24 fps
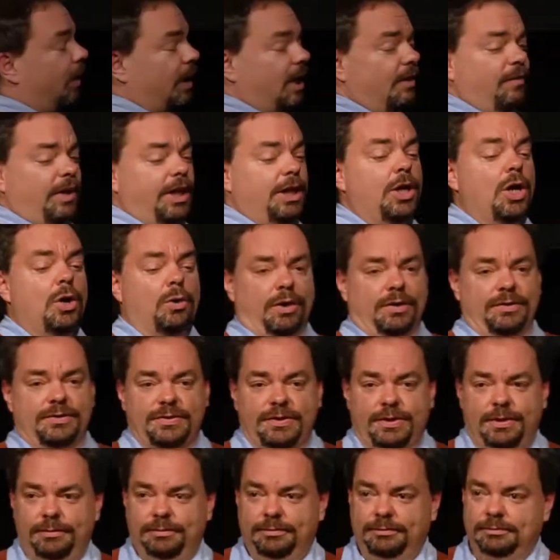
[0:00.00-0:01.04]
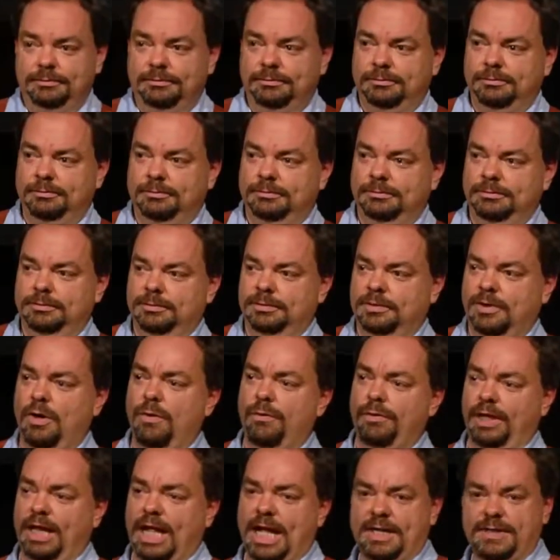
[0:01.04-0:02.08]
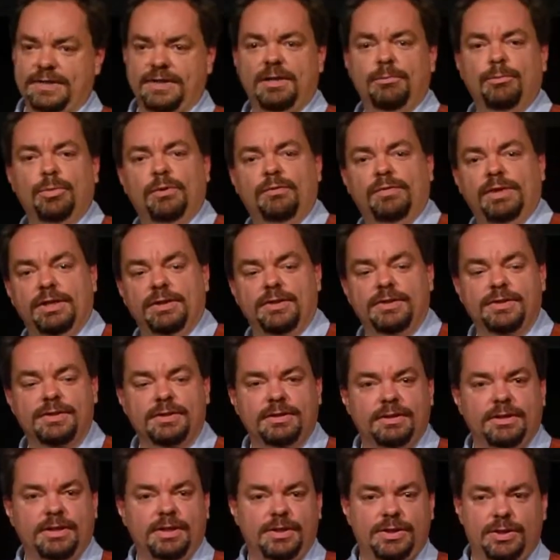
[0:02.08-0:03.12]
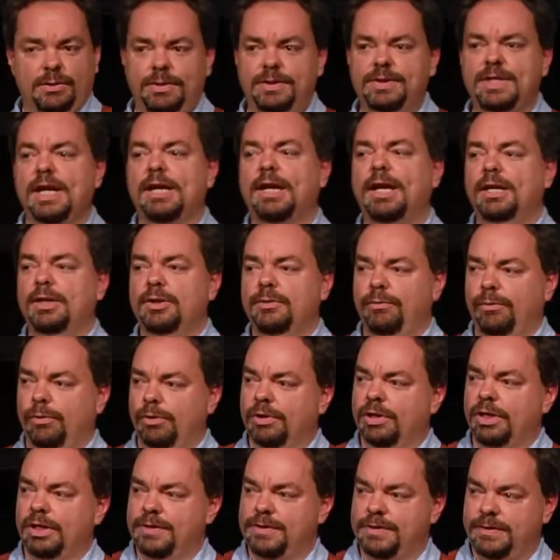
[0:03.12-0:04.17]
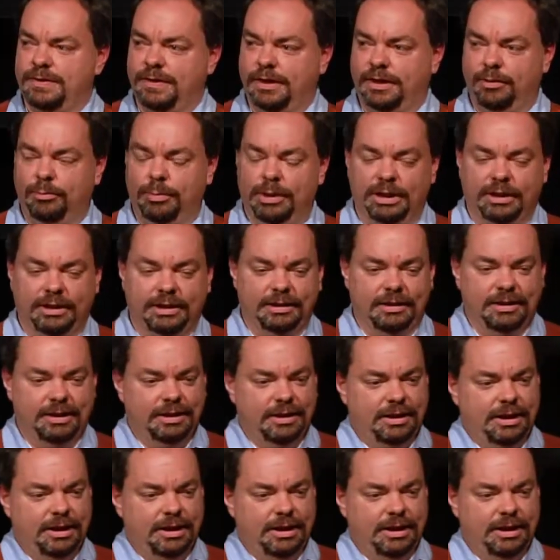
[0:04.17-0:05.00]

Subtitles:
what have I noticed over the last number of years? So a decade of work on sustainability.